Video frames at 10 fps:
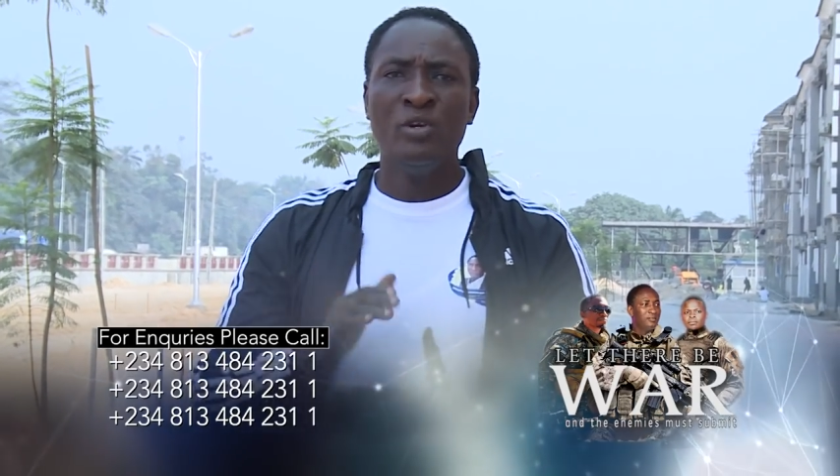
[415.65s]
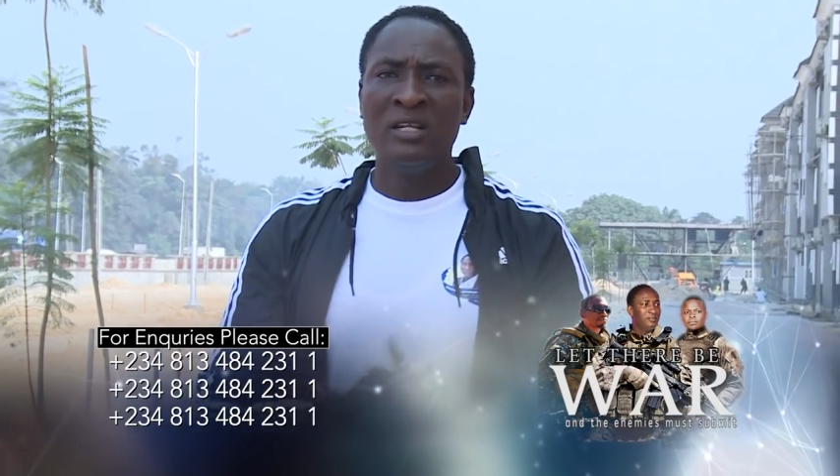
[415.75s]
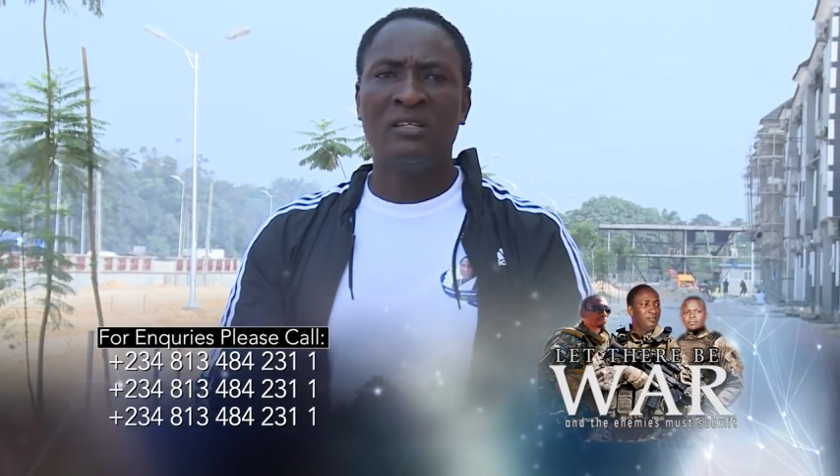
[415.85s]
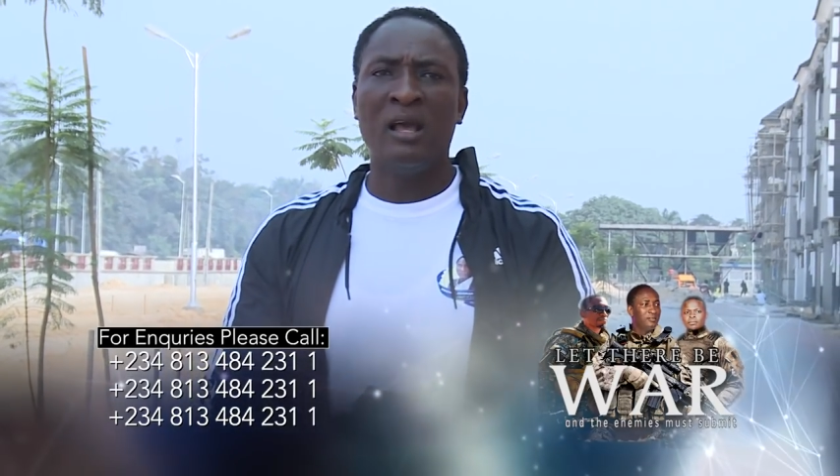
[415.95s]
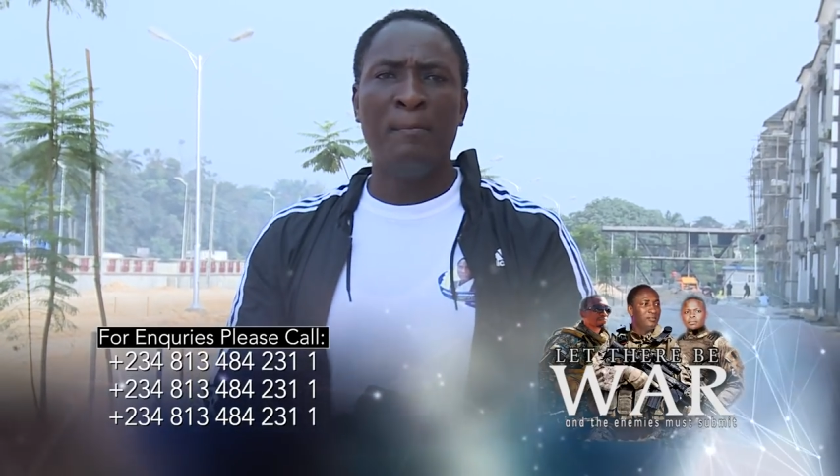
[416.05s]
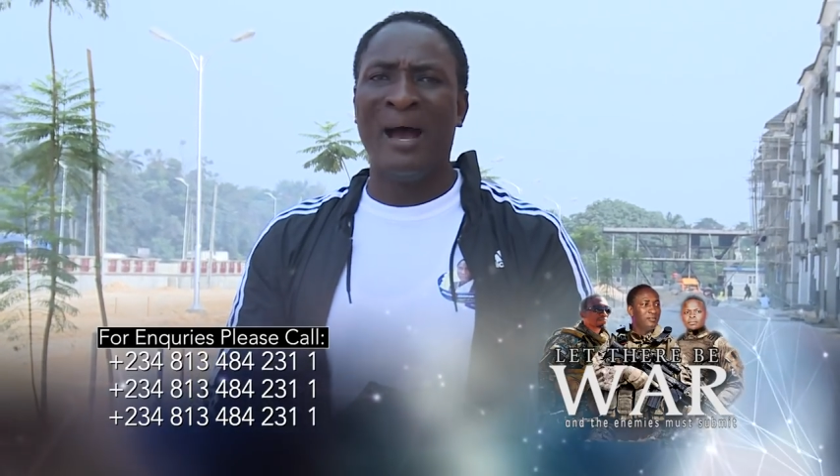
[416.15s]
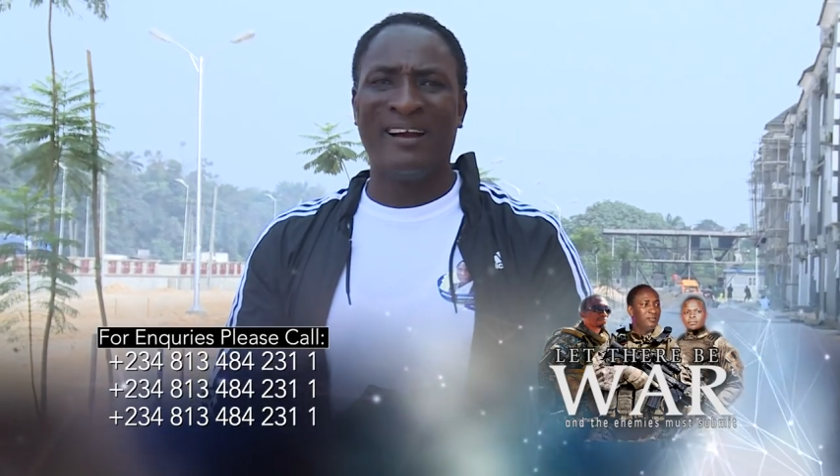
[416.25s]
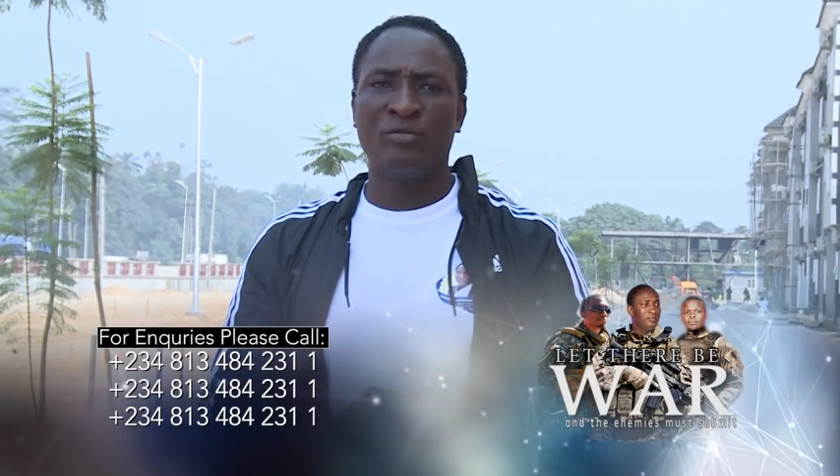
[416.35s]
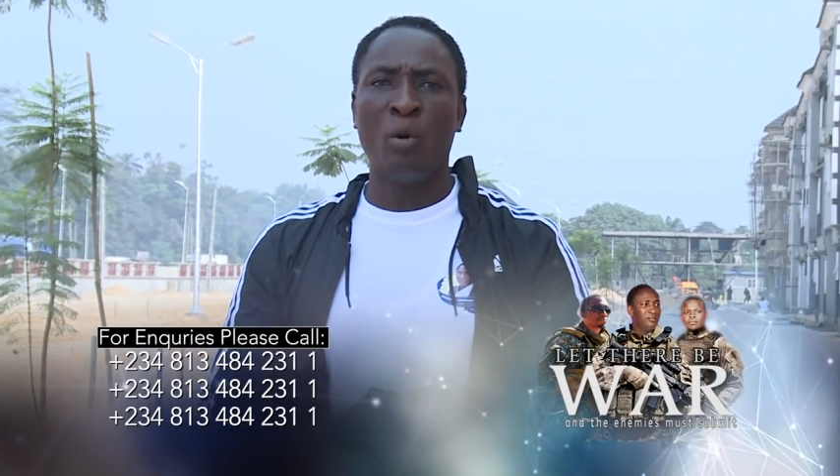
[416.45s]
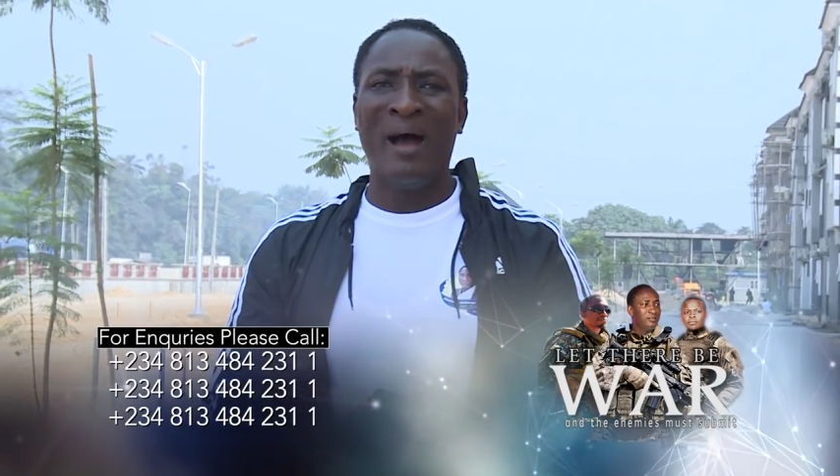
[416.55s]
need
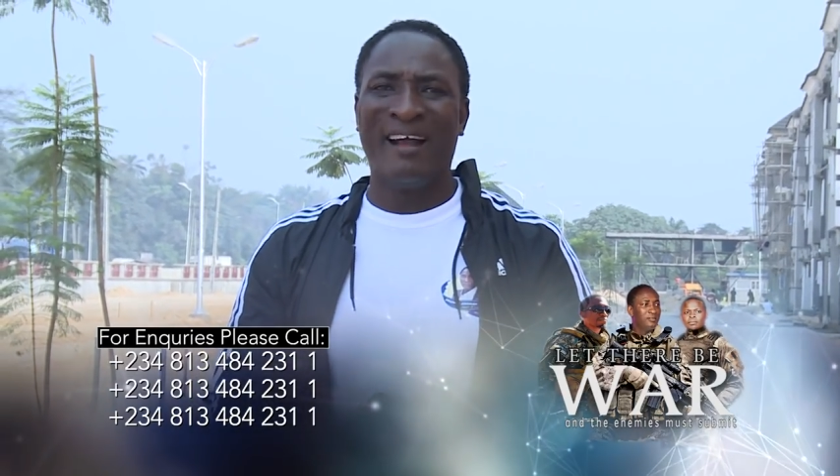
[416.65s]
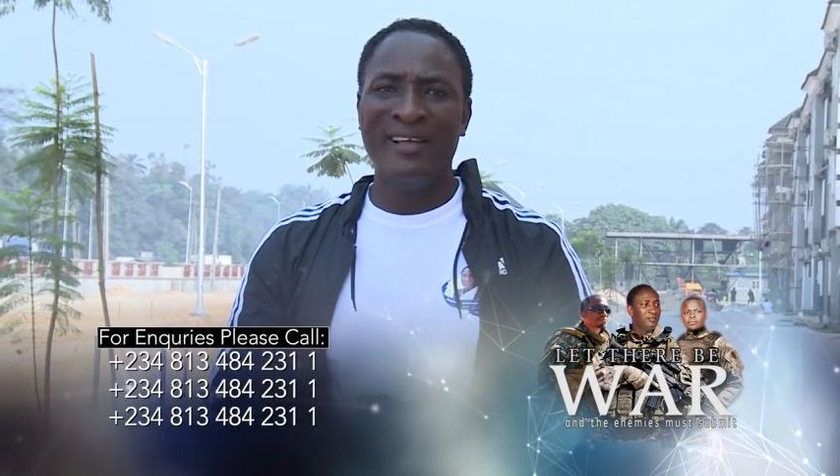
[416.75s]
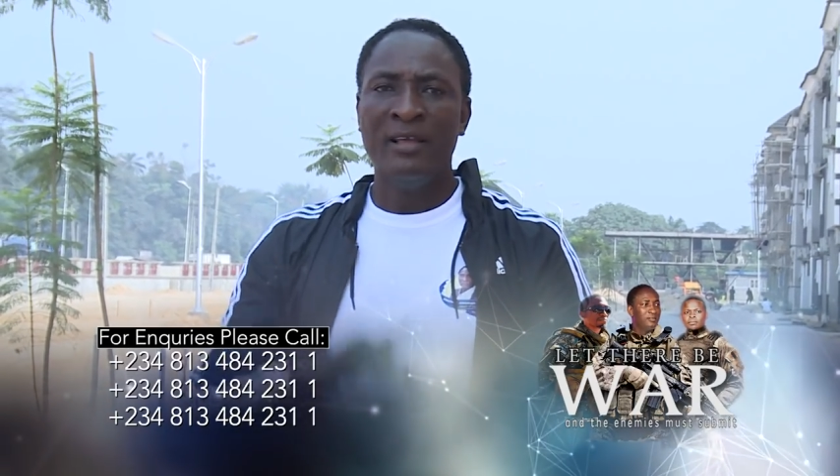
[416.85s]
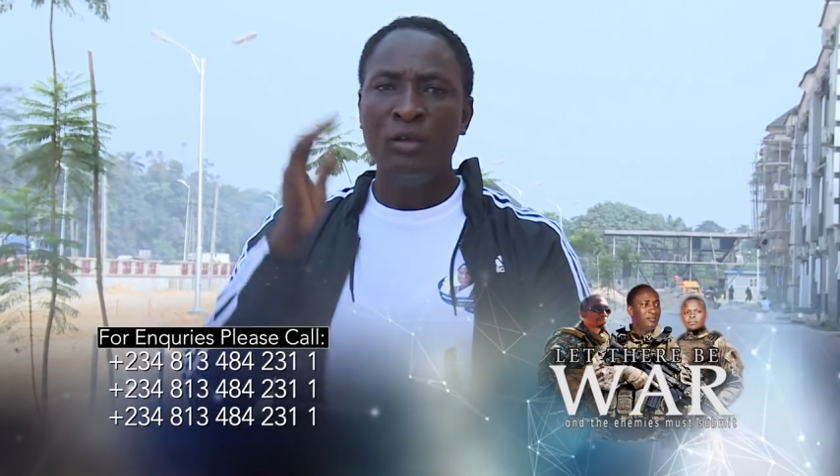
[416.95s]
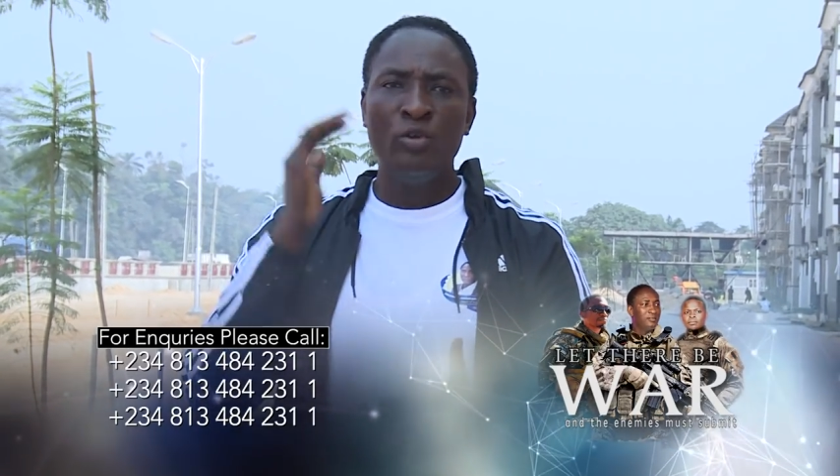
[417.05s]
to marry.